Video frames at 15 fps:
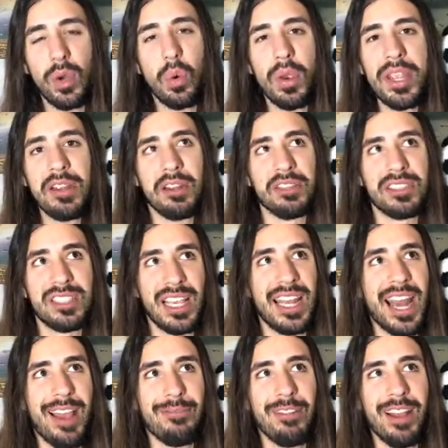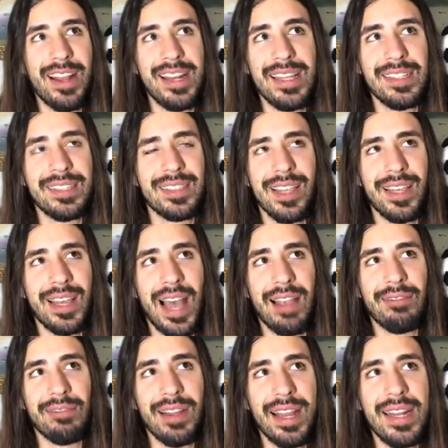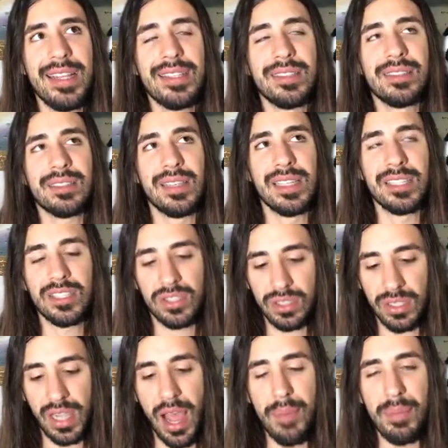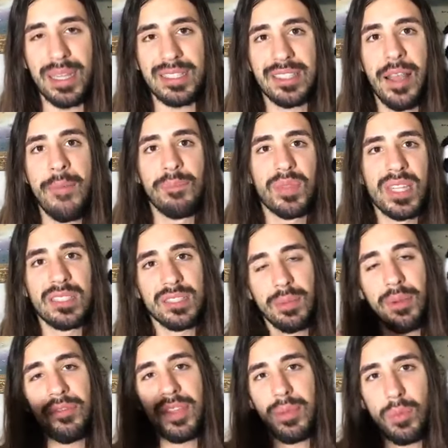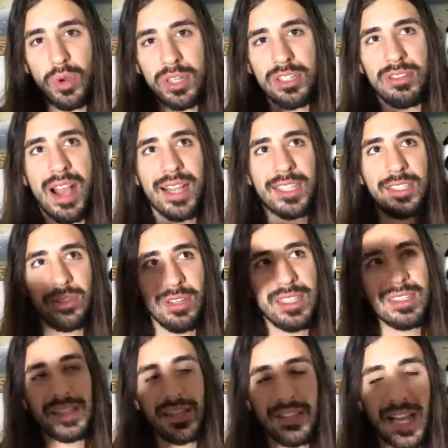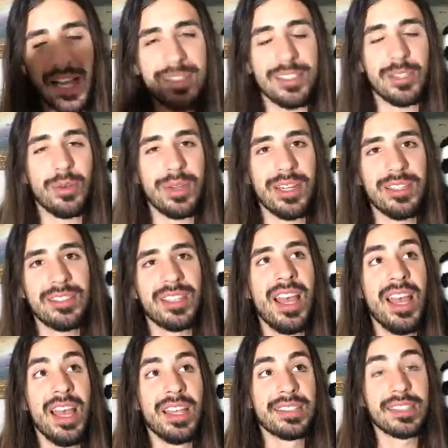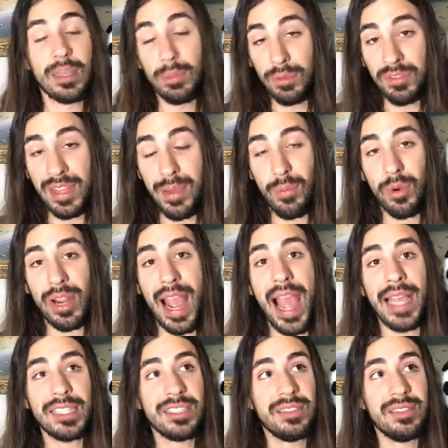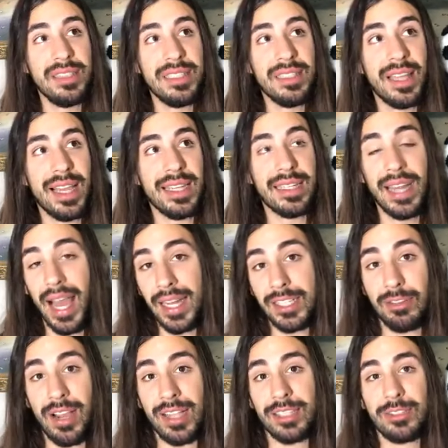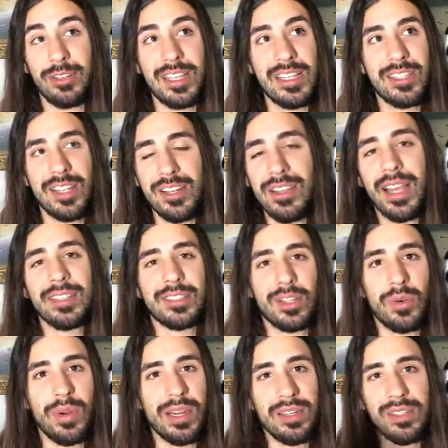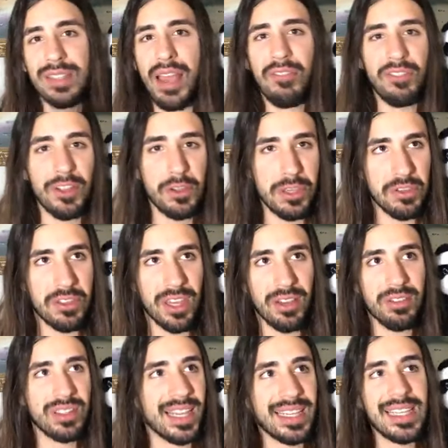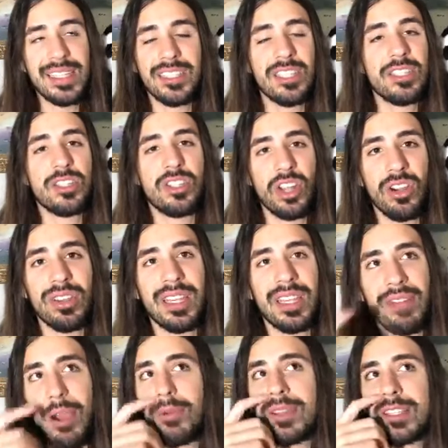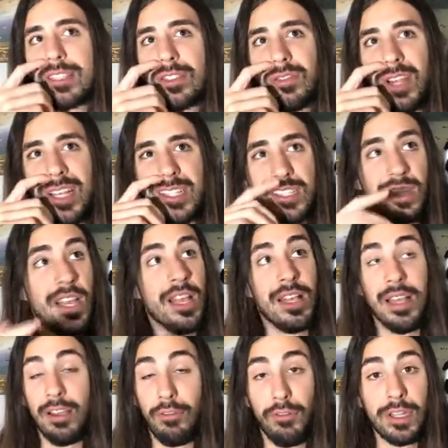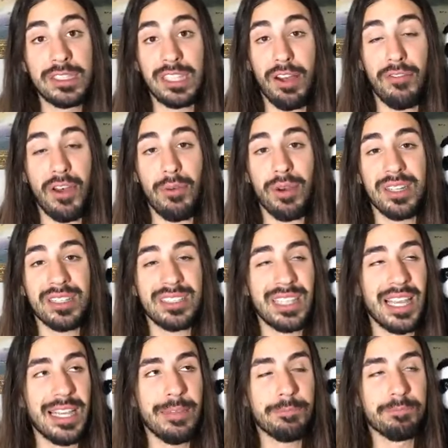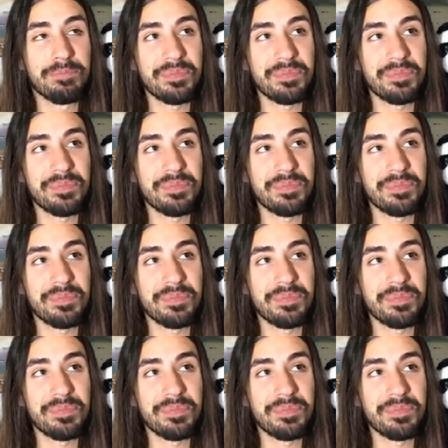queers, and I read his comments. Some of them were derogatory. He's like, you guys are queers. Some of them were actually like not derogatory. He said, you guys are queers, I feel you though. Like, he's just joking around with his friends. First off, I wanna say,